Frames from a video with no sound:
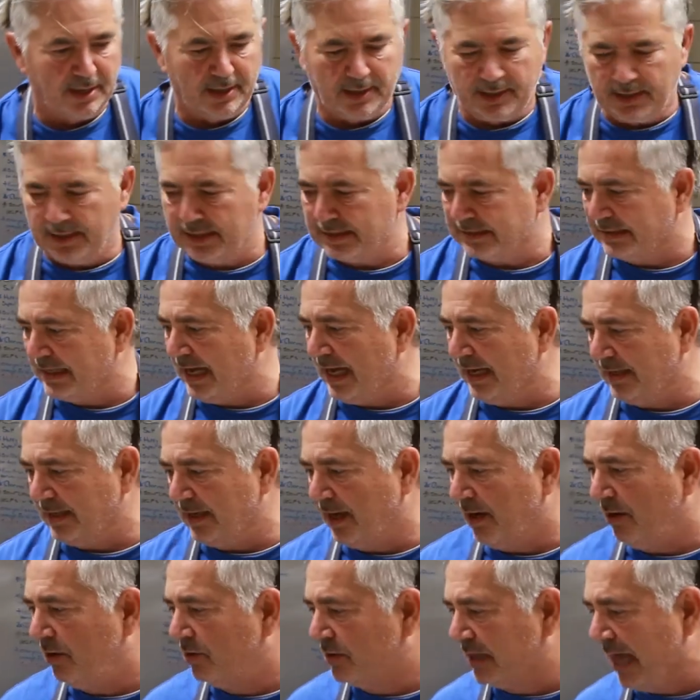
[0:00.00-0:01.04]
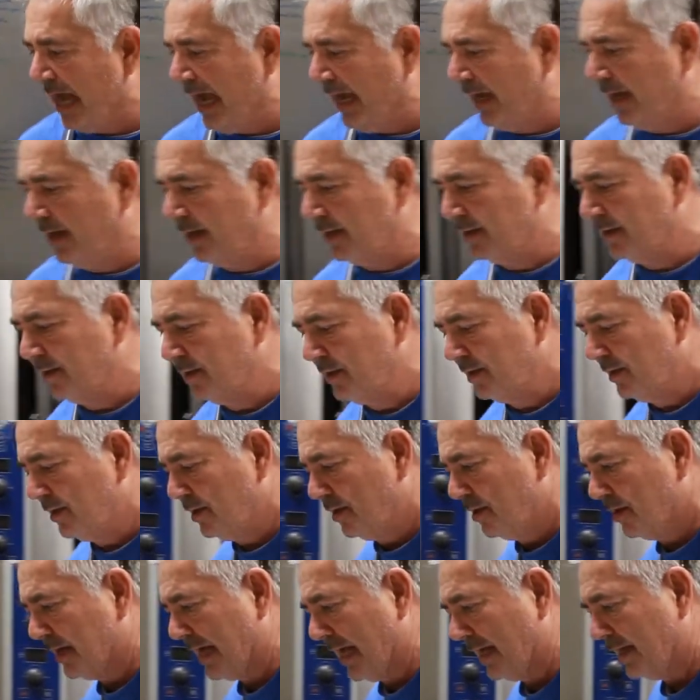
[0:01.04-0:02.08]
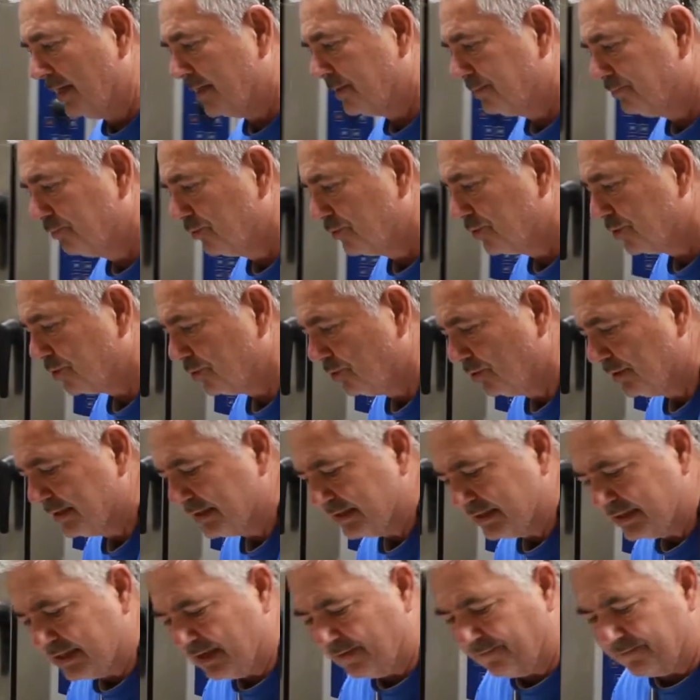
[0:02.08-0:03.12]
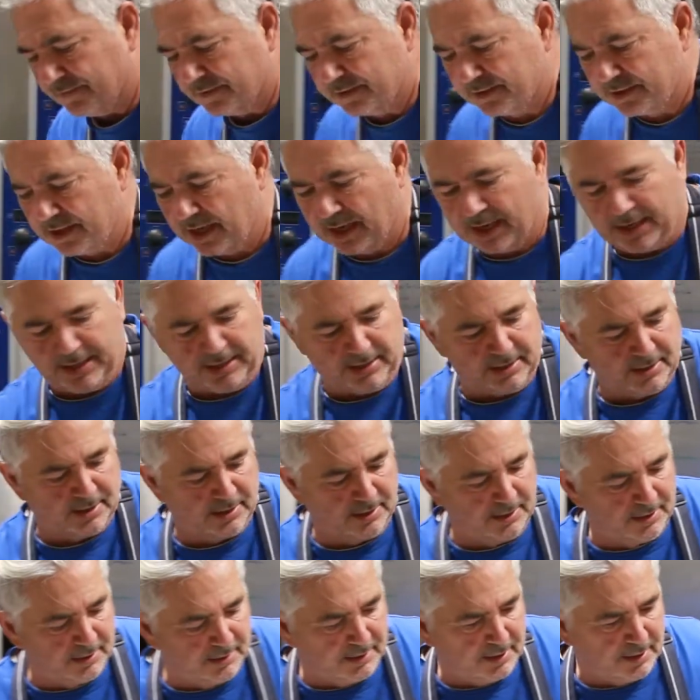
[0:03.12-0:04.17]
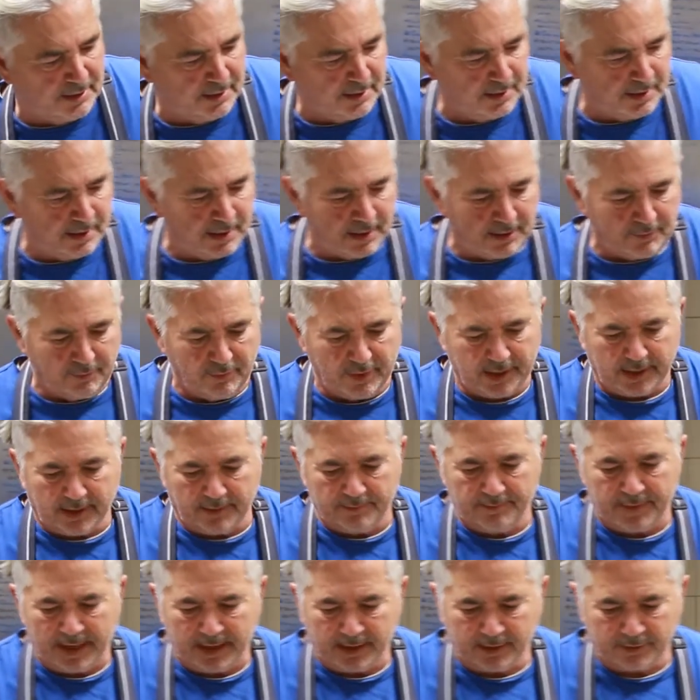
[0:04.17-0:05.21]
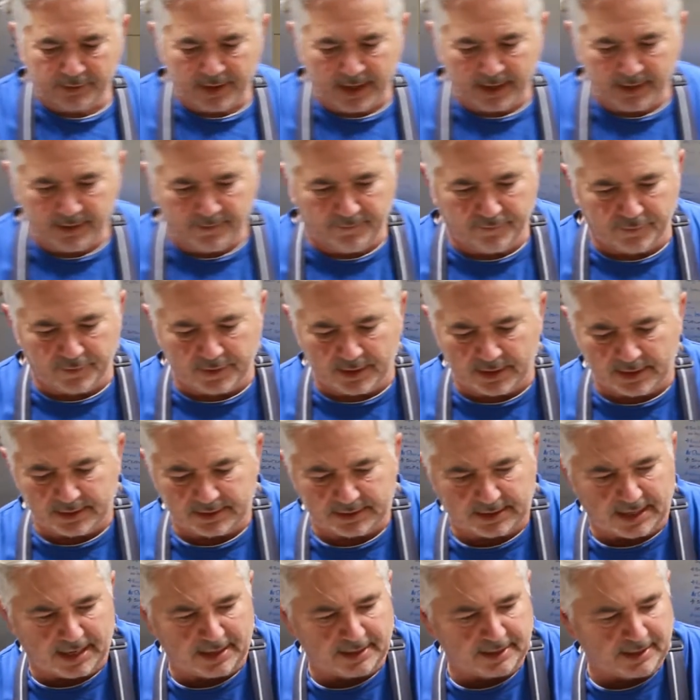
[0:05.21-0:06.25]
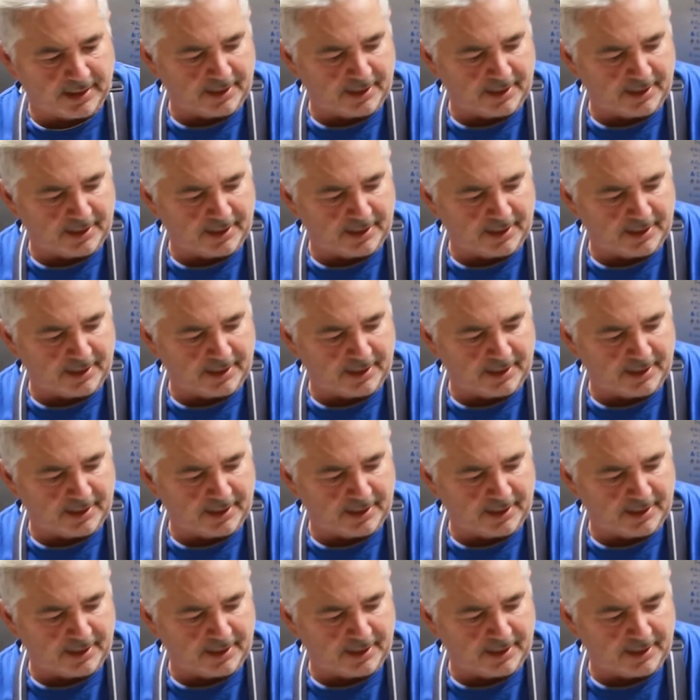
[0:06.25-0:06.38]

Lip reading: lasagna. Okay, let's push all this stuff aside and we can make ready for the lasagna,